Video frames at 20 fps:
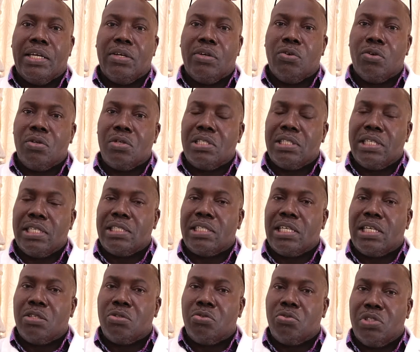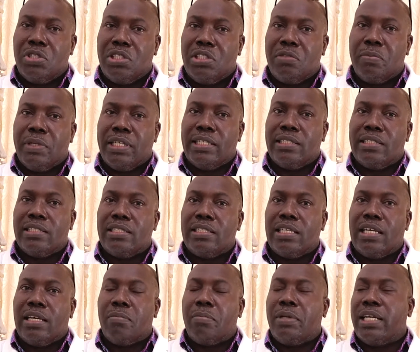The non-surgical treatment
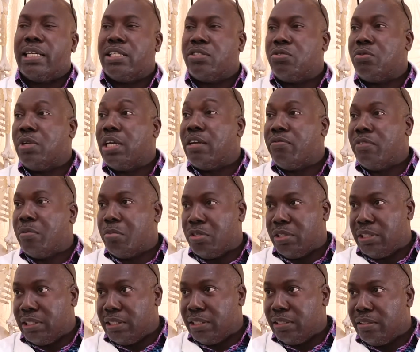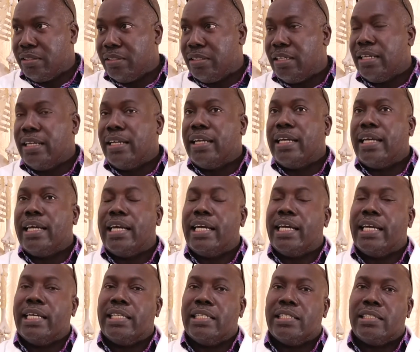applies to everybody.
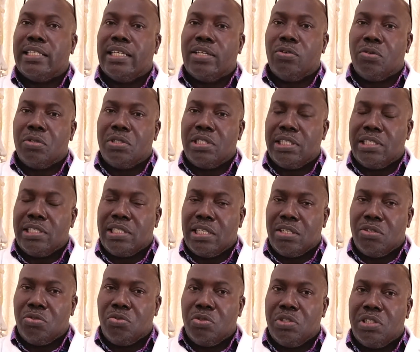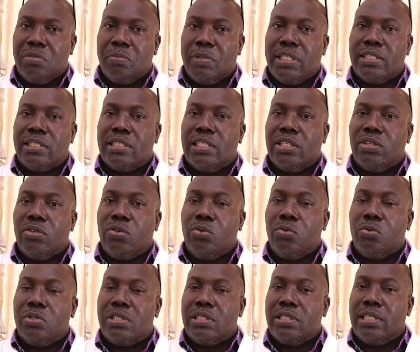And the non-surgical treatment
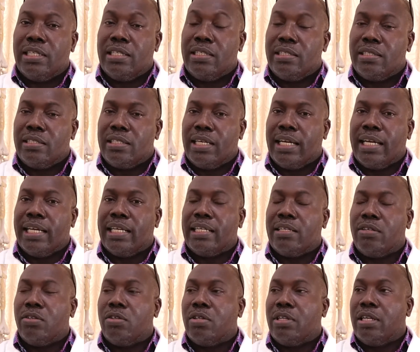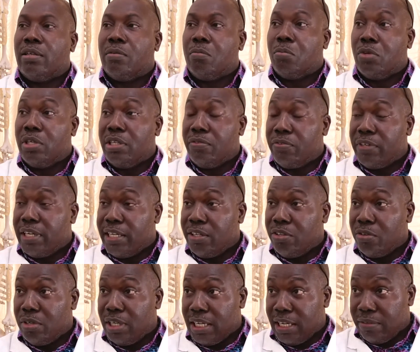includes things like modifying
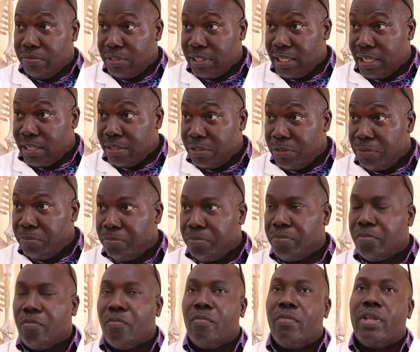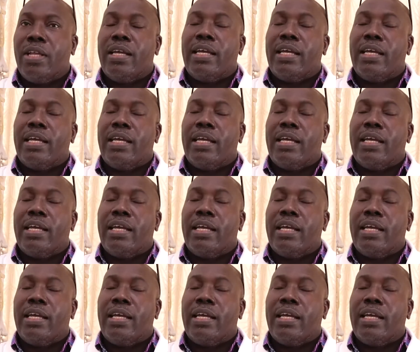your lifestyle, mm.